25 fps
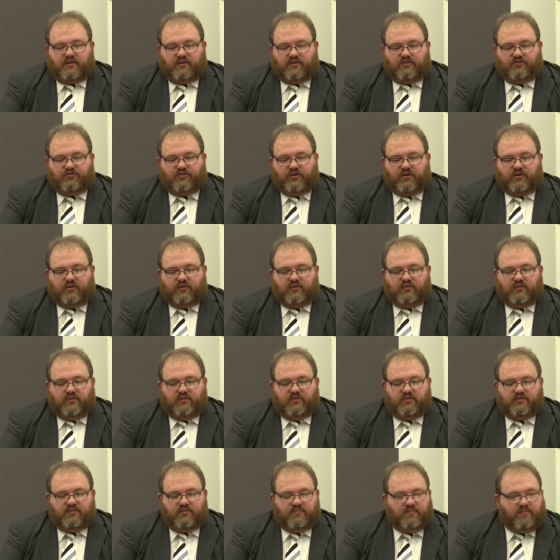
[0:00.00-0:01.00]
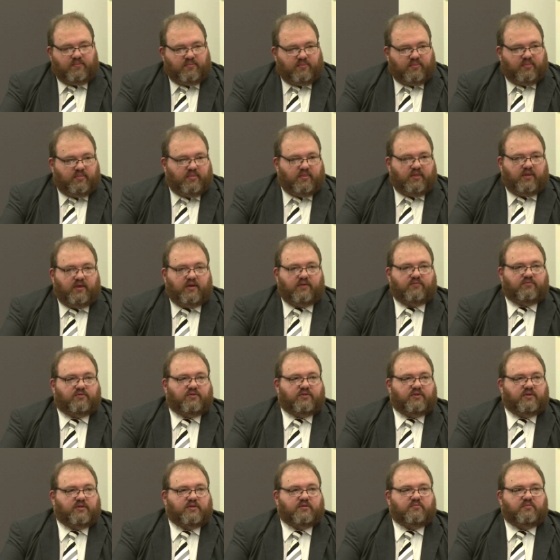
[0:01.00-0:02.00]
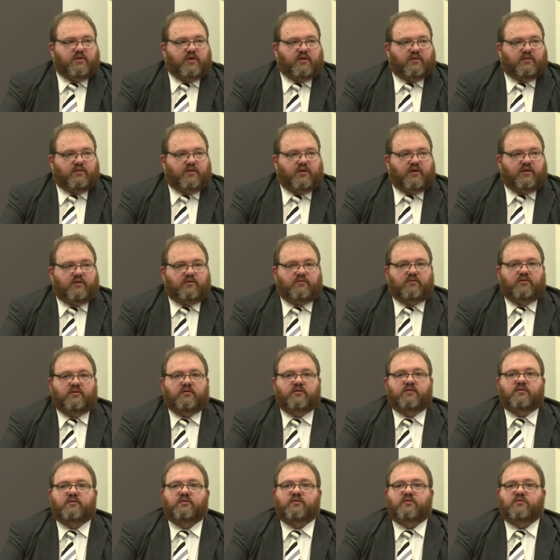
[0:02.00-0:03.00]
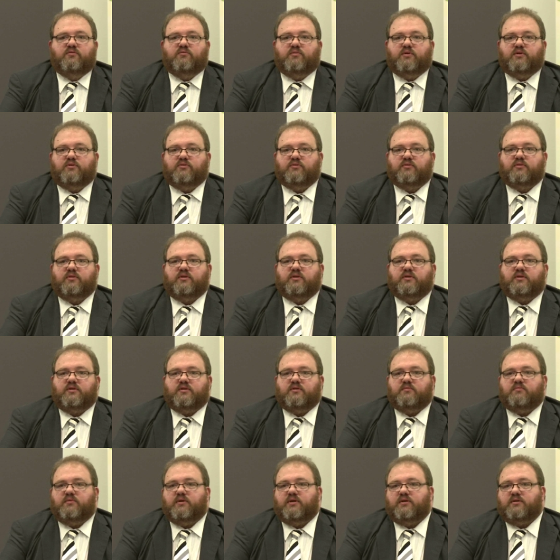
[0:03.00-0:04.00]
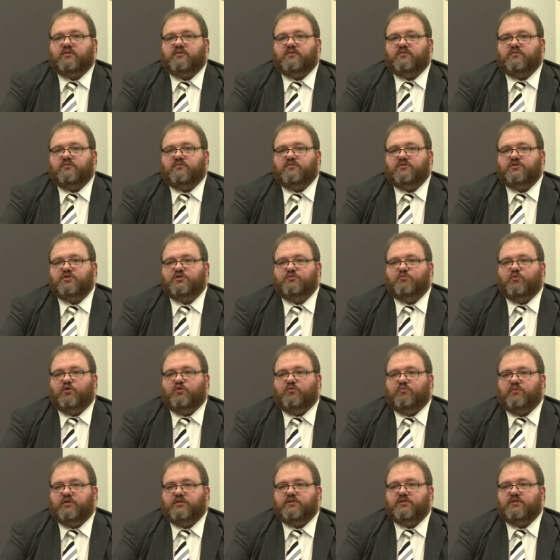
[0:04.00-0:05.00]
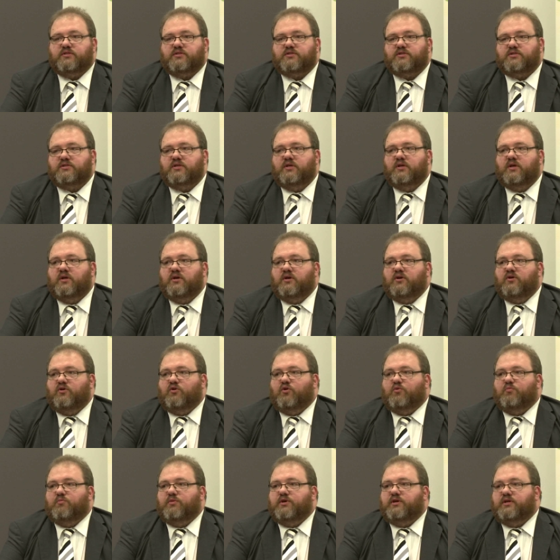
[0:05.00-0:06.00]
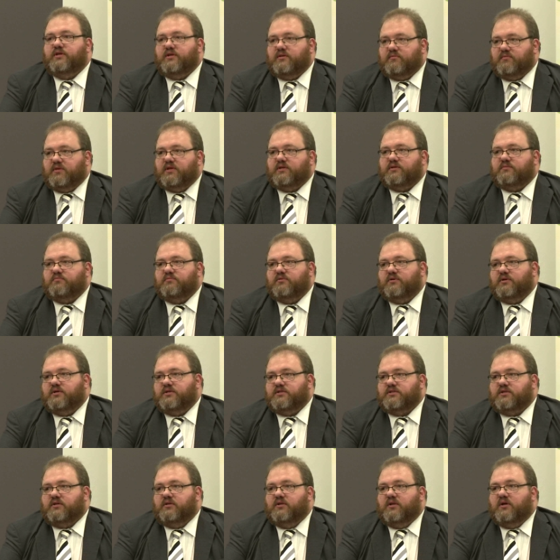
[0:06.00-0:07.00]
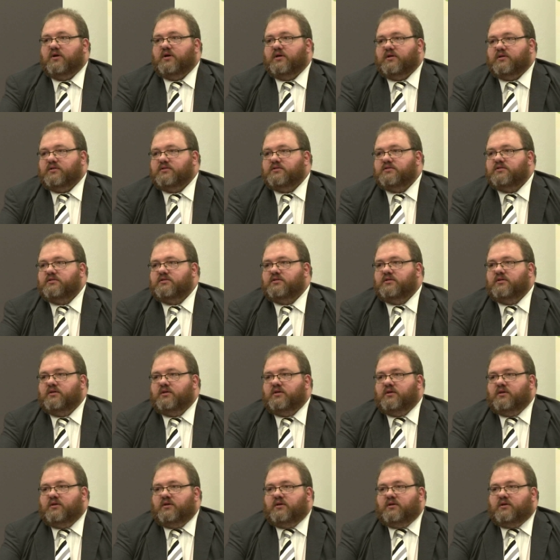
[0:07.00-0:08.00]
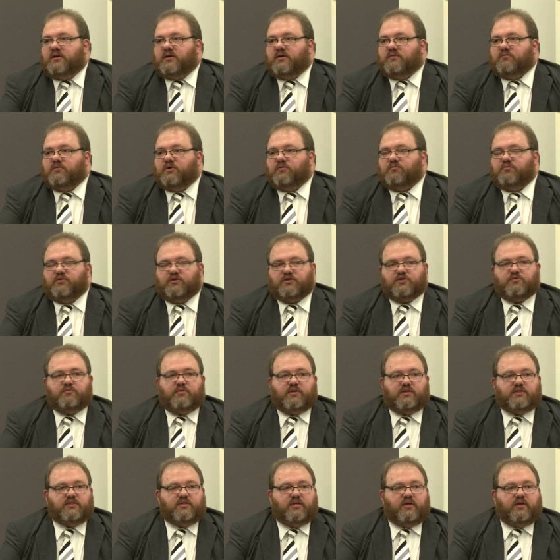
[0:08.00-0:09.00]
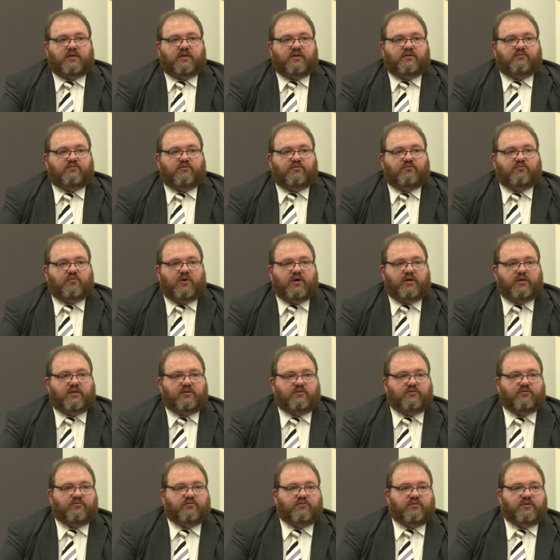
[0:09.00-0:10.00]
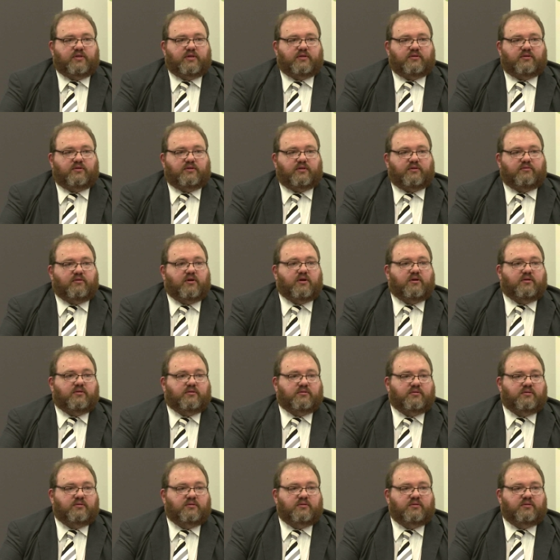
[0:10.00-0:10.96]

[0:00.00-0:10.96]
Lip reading: So have a think about that when you're thinking about your small business or medium enterprise clients and what prospects they have of wading through that on their own